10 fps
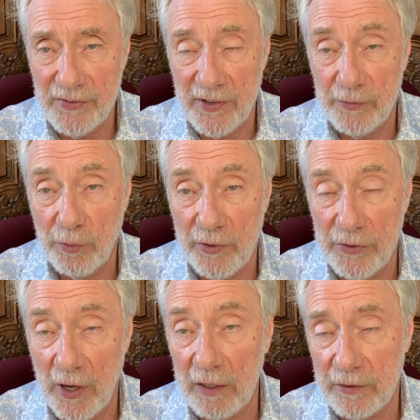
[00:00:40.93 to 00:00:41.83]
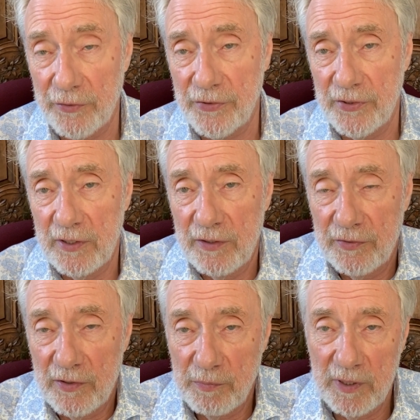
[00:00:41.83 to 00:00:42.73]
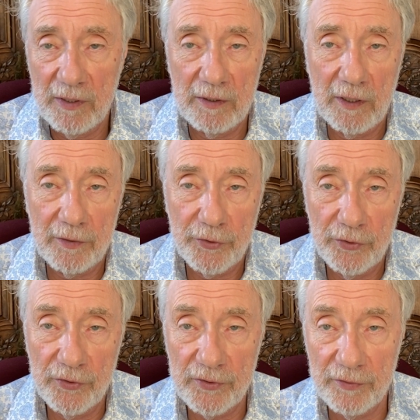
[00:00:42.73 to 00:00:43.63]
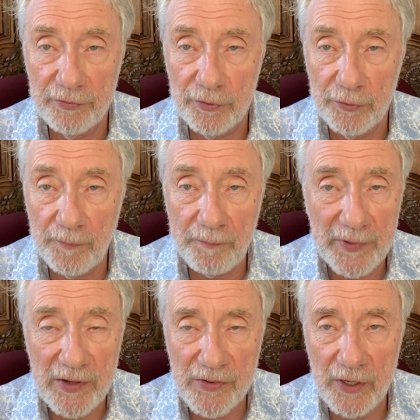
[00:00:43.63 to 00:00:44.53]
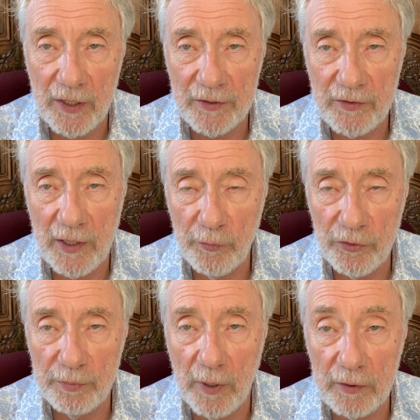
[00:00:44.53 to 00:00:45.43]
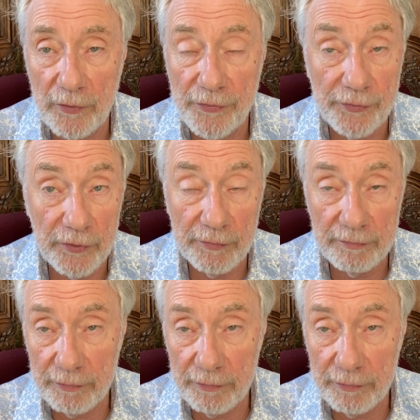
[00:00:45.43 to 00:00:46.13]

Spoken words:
it was not conceived as being an alternative to these large language models for the